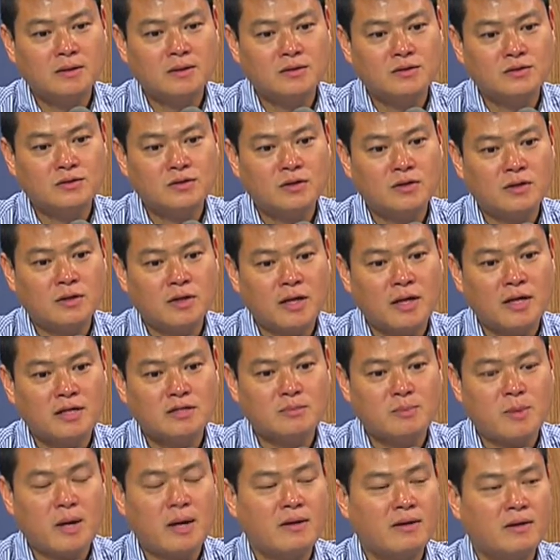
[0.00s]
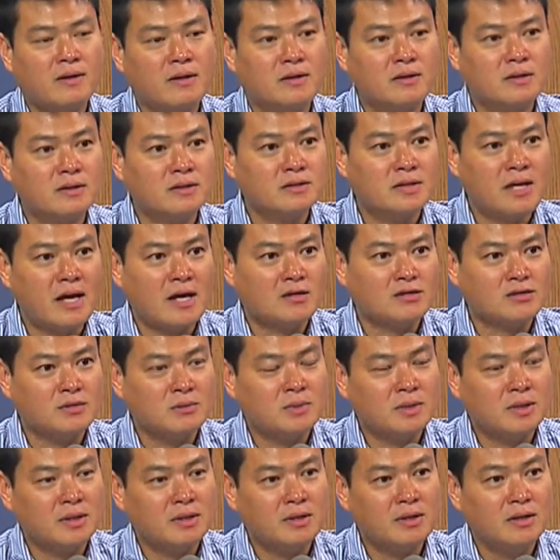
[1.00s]
a certain case, but I think this has to
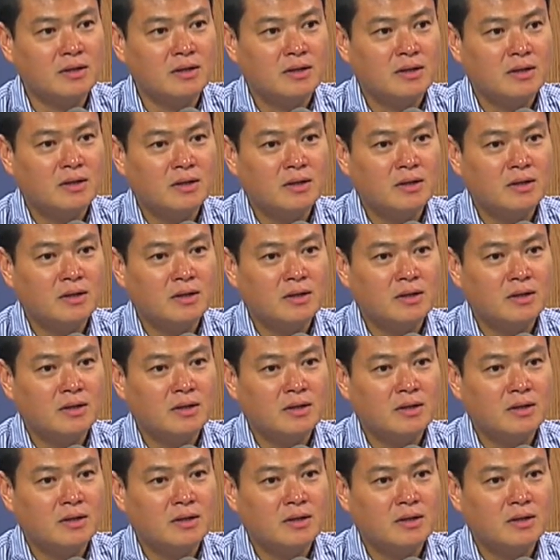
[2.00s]
be